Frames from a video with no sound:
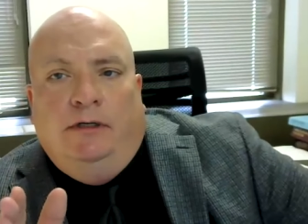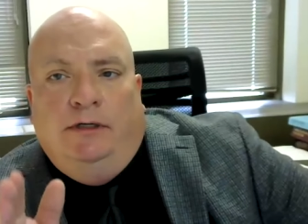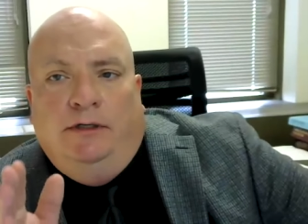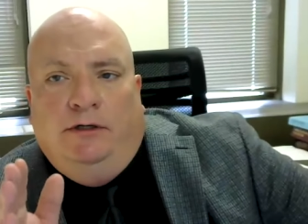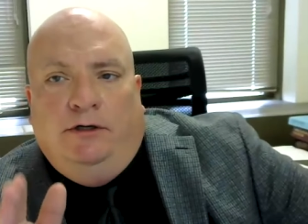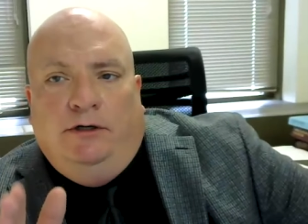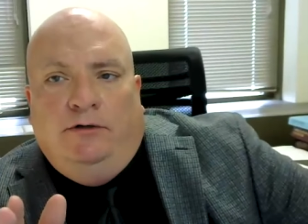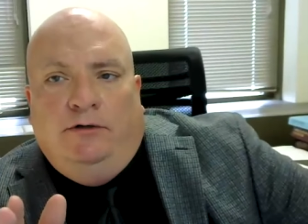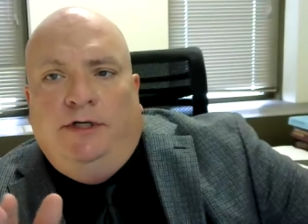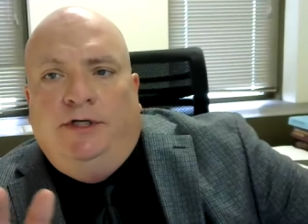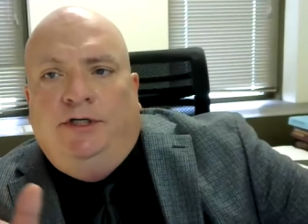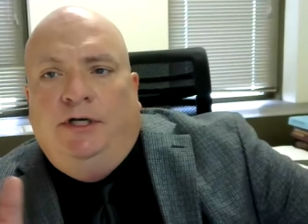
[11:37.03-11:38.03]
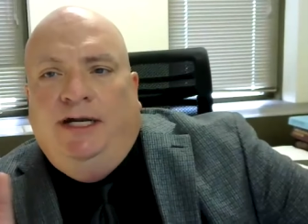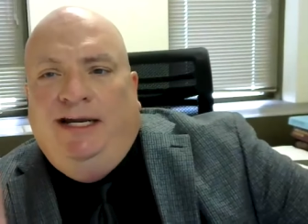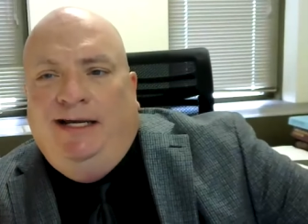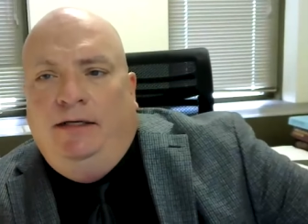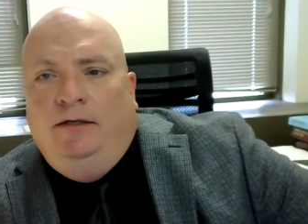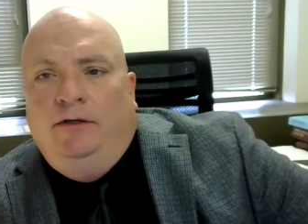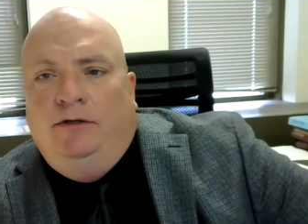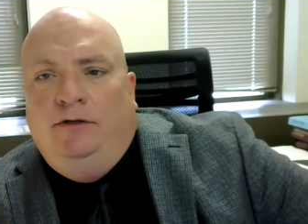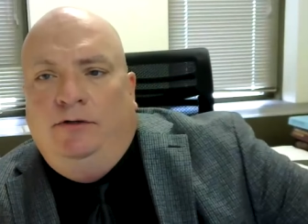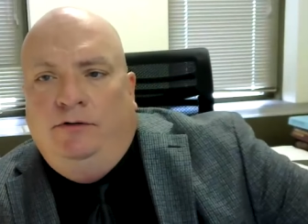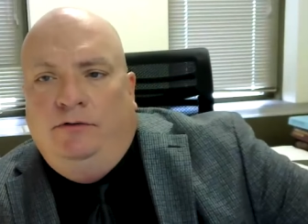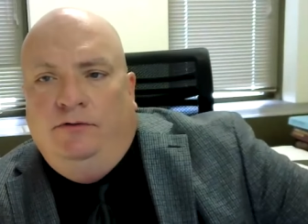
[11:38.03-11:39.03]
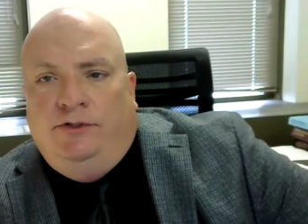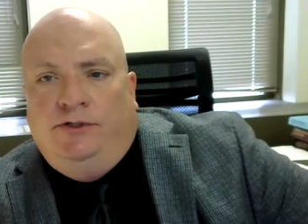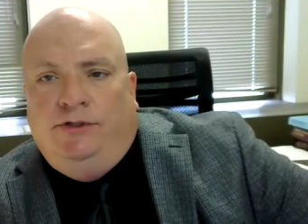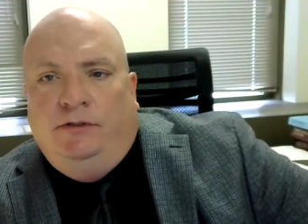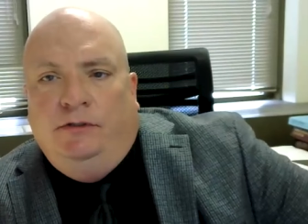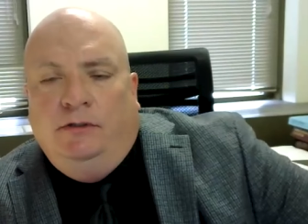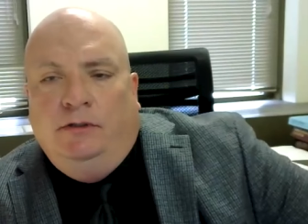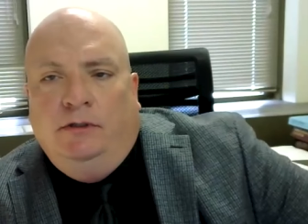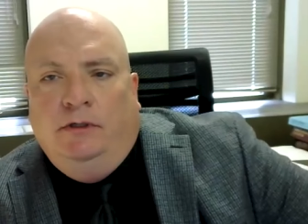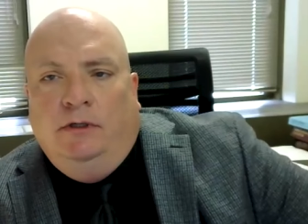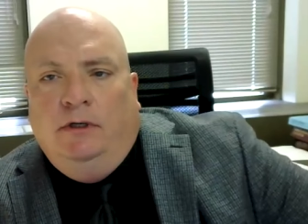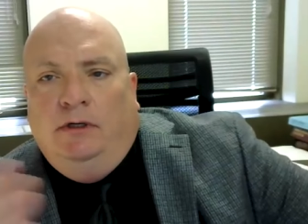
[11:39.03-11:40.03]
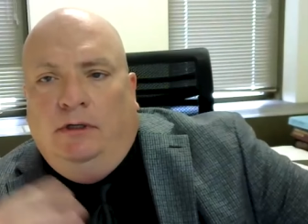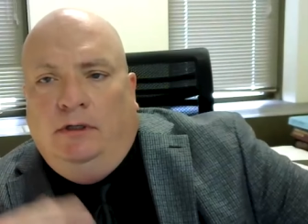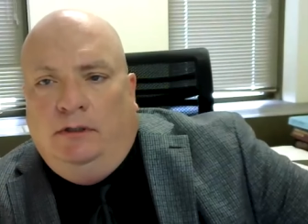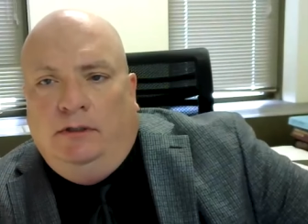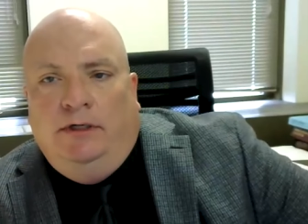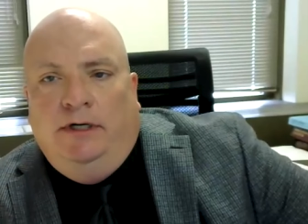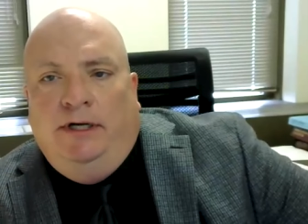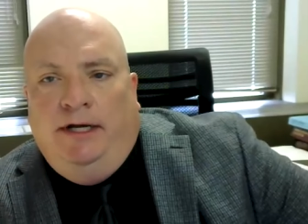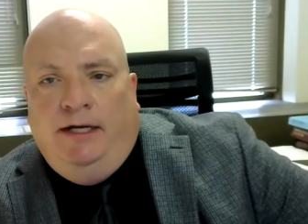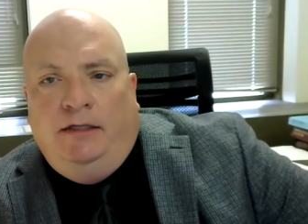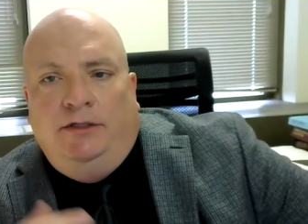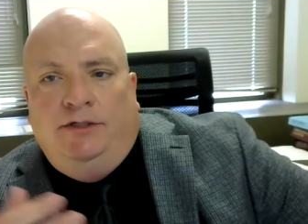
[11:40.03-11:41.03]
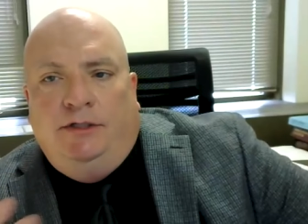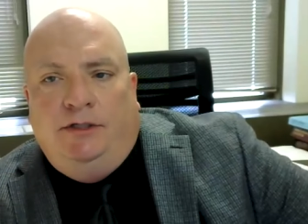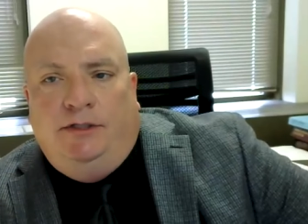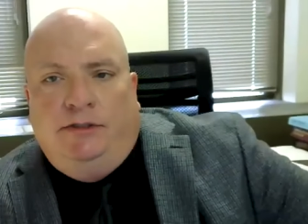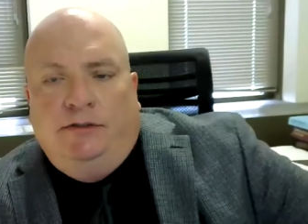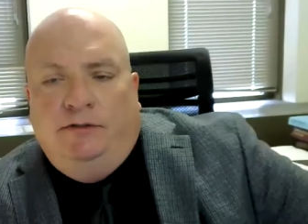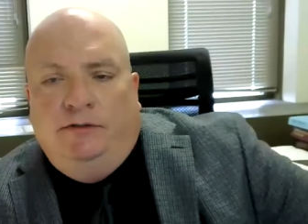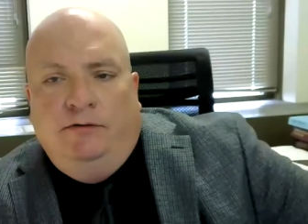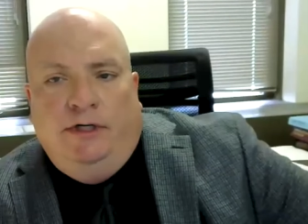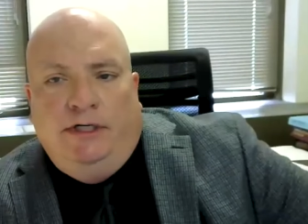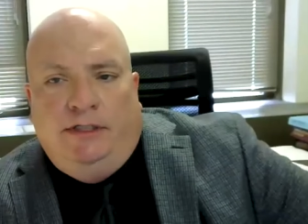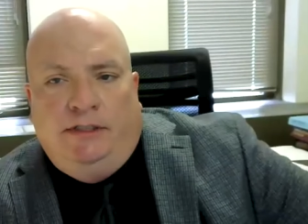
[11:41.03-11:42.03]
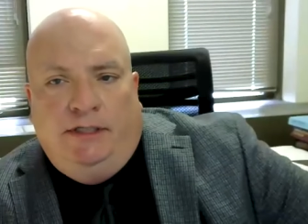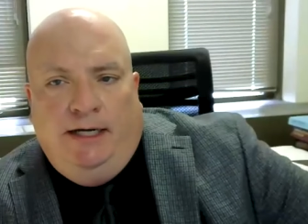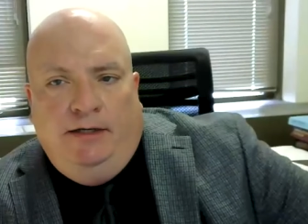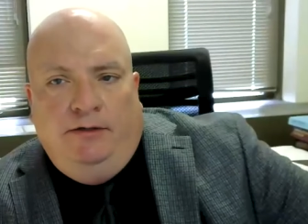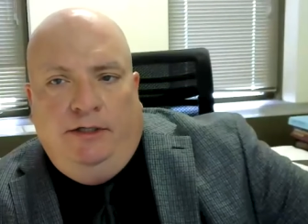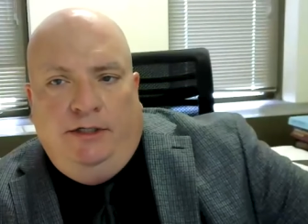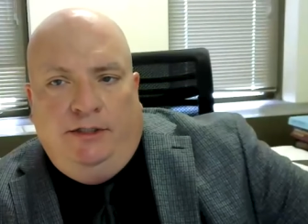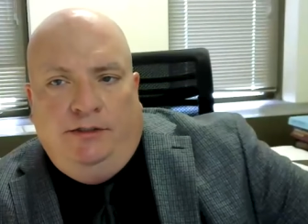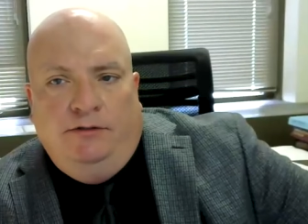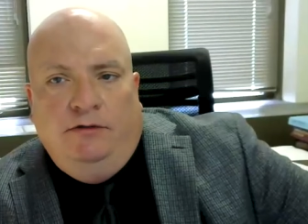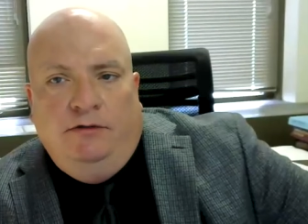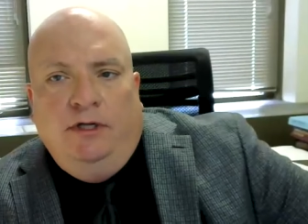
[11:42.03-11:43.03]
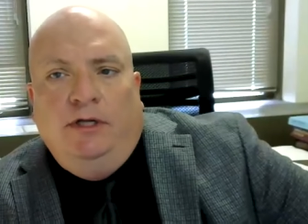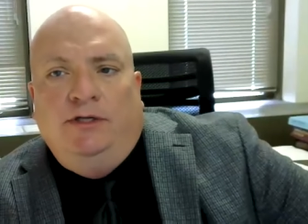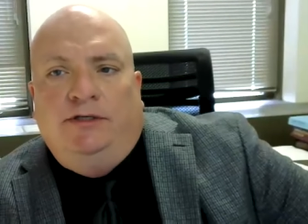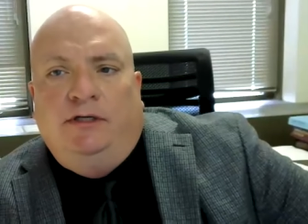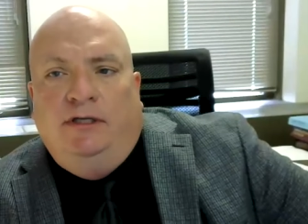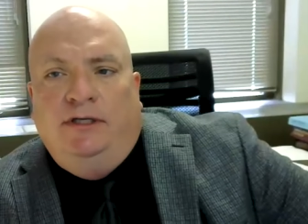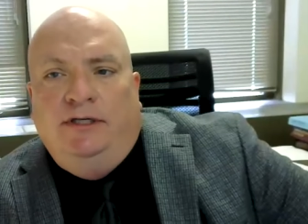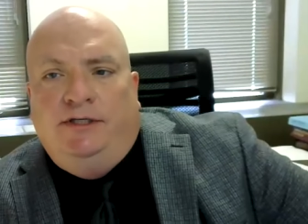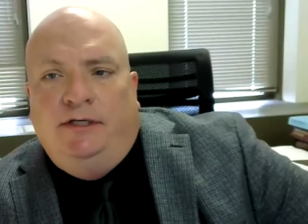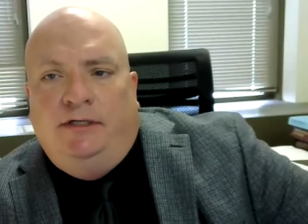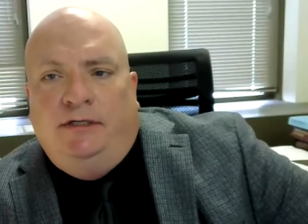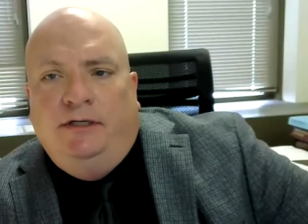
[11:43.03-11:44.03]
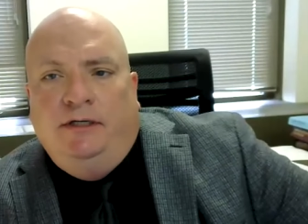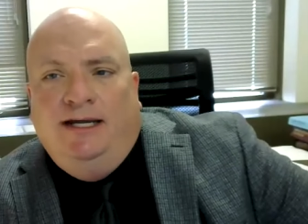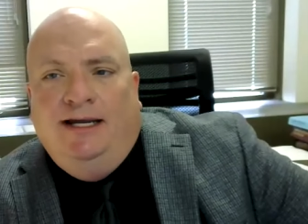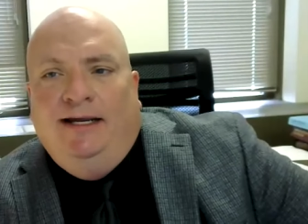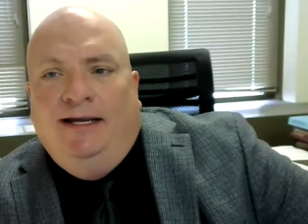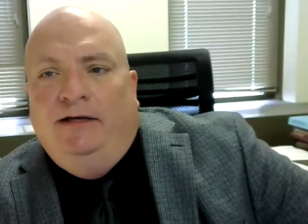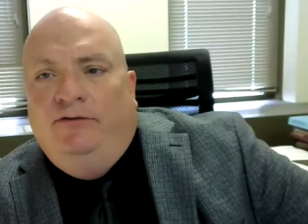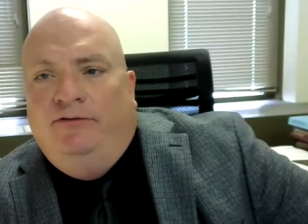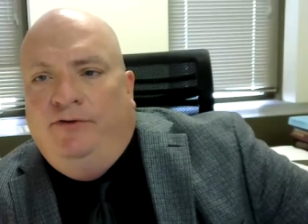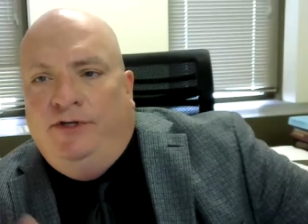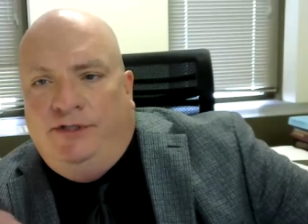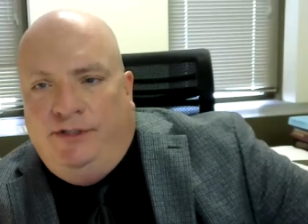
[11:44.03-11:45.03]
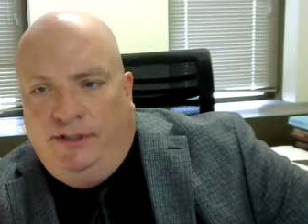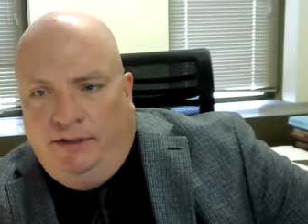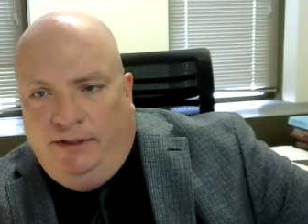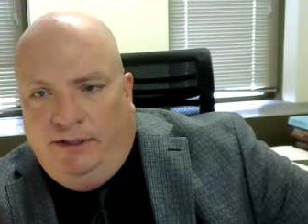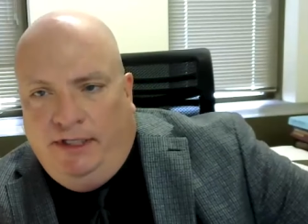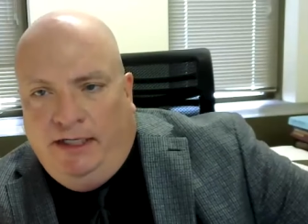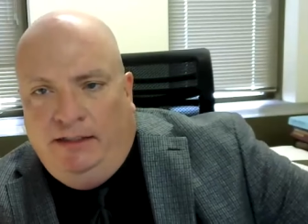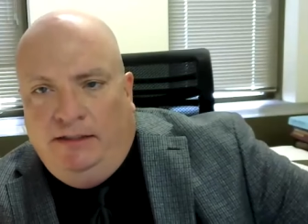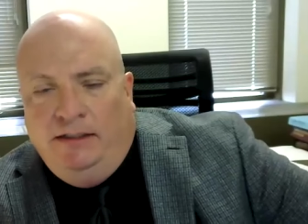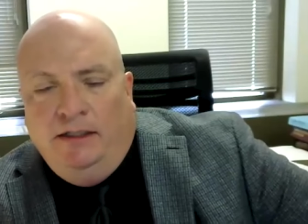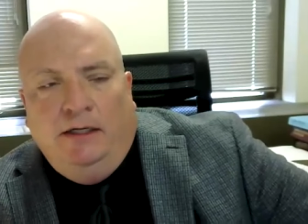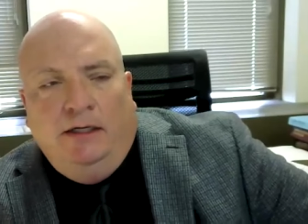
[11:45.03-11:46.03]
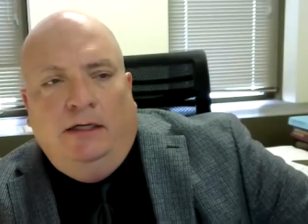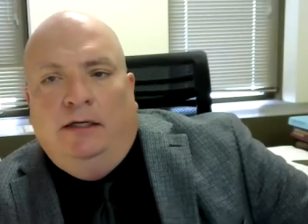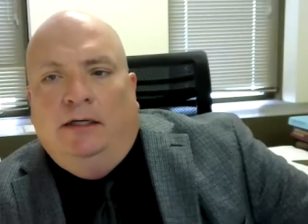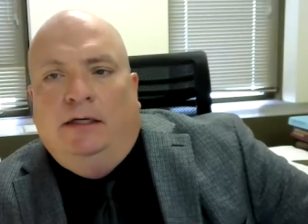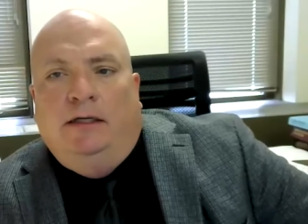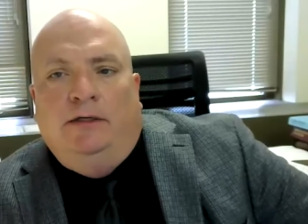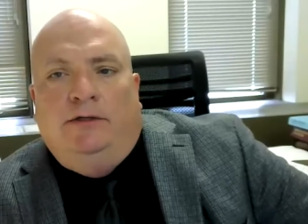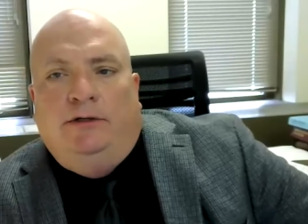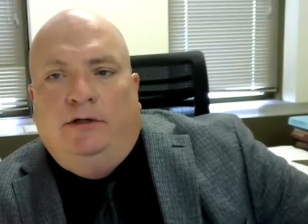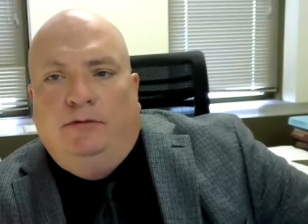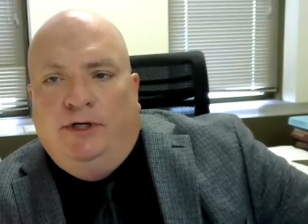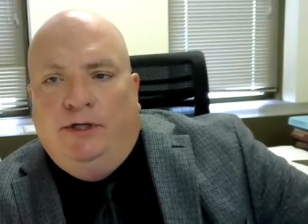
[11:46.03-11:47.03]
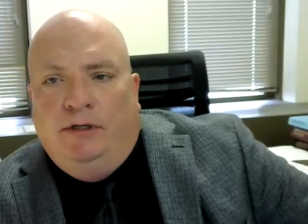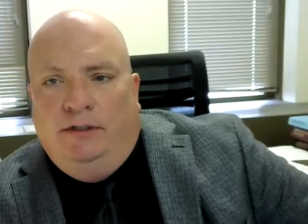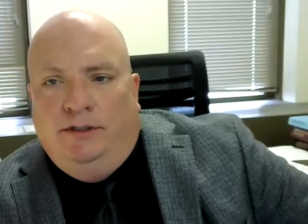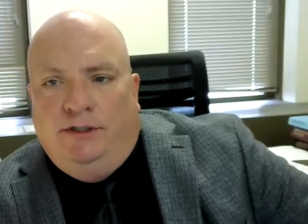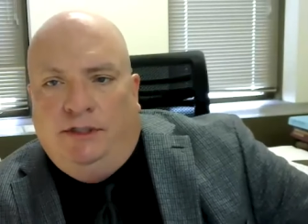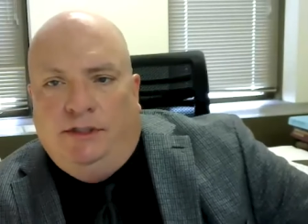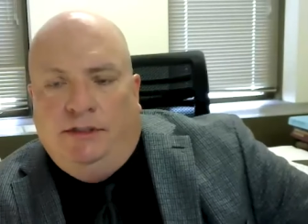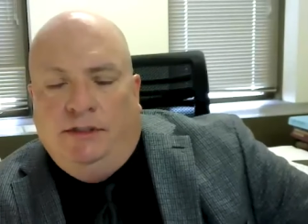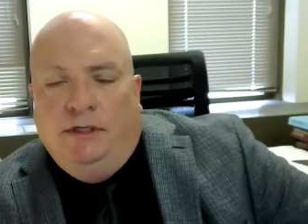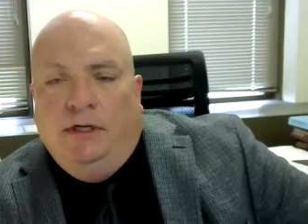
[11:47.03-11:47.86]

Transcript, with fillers: encourage and induce are analogous to a standard issue solicit and facilitate uh, terminologies.